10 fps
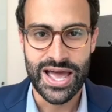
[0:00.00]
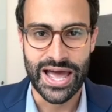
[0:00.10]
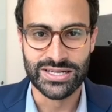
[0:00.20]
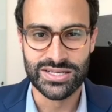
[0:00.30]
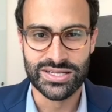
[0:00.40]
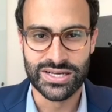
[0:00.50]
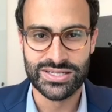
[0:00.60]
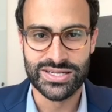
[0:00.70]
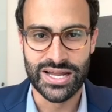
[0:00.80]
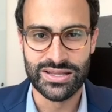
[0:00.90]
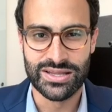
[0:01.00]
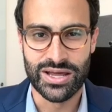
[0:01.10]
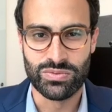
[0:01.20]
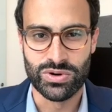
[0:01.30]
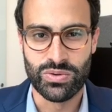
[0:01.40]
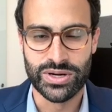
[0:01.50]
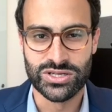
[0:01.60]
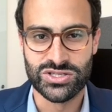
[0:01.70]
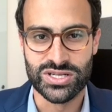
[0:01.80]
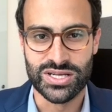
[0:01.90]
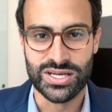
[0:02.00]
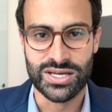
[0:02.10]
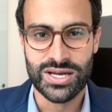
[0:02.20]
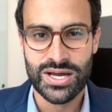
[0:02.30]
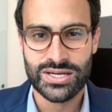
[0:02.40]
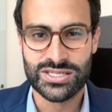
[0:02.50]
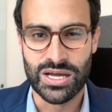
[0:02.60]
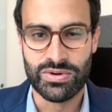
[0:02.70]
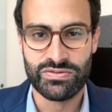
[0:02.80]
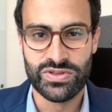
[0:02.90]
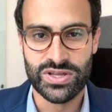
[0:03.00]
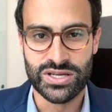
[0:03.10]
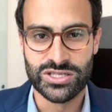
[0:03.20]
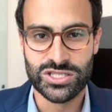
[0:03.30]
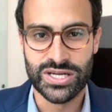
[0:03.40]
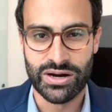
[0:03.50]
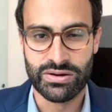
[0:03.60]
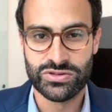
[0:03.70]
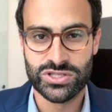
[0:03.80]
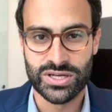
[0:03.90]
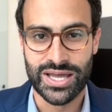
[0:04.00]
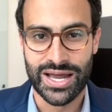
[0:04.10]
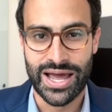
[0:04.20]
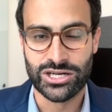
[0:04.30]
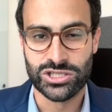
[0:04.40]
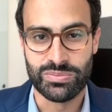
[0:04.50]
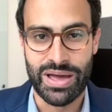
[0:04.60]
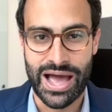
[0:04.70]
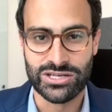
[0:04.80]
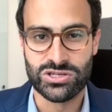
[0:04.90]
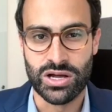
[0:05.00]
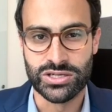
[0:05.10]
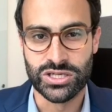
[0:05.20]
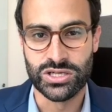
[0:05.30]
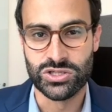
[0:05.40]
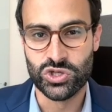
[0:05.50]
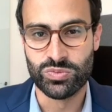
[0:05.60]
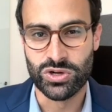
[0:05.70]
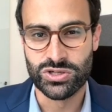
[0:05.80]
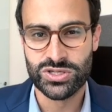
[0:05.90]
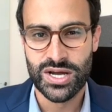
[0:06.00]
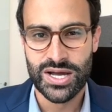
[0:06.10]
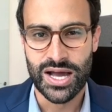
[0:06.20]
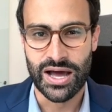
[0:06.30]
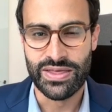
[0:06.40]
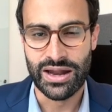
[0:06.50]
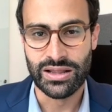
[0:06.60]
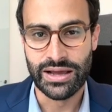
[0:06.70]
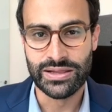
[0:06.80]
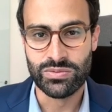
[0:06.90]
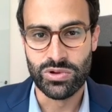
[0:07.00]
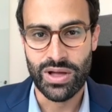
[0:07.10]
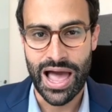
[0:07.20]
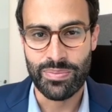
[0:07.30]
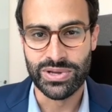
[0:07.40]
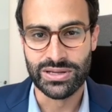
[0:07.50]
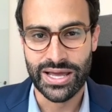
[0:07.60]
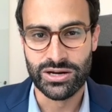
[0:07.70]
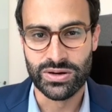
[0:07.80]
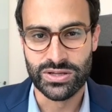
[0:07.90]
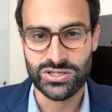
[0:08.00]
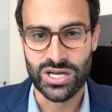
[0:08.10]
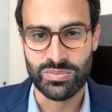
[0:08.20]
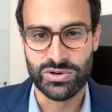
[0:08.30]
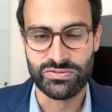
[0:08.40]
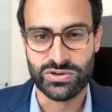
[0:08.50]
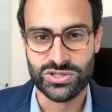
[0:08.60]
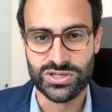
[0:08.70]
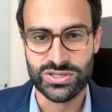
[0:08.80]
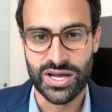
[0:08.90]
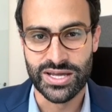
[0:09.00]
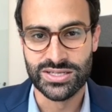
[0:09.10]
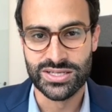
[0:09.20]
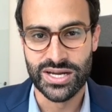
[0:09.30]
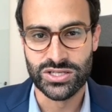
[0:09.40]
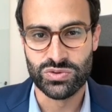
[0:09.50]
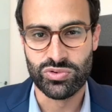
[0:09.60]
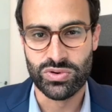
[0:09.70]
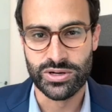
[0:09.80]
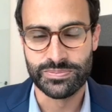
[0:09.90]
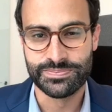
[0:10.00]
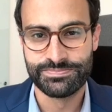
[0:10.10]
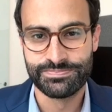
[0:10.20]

And to the extent that we're going to see some of these tariffs get actually passed on to consumers, that likely will happen later in the summer versus in today's report.